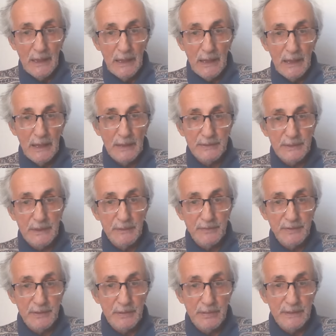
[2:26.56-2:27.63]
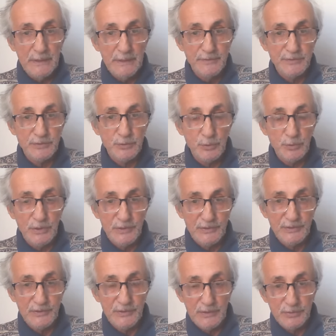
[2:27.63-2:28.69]
and if he lives to
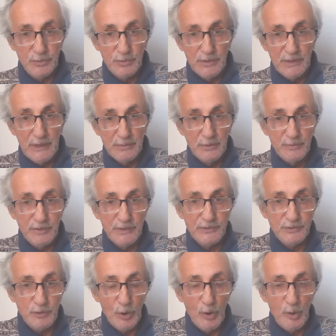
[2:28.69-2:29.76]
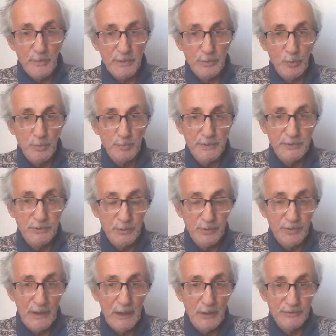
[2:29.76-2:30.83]
the end of this term, it would be
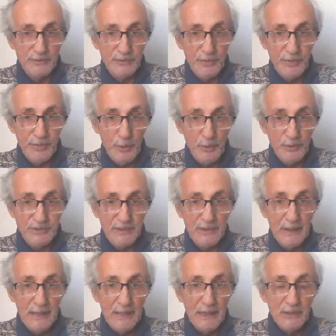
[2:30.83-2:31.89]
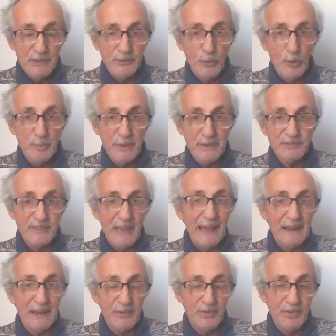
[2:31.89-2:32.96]
2030. So it would be
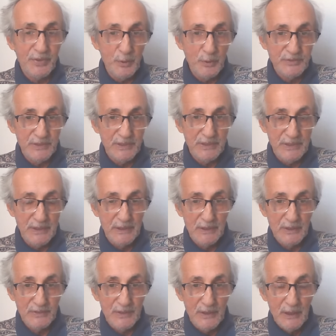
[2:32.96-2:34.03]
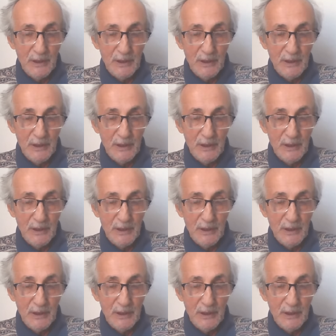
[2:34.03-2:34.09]
exactly 30 years,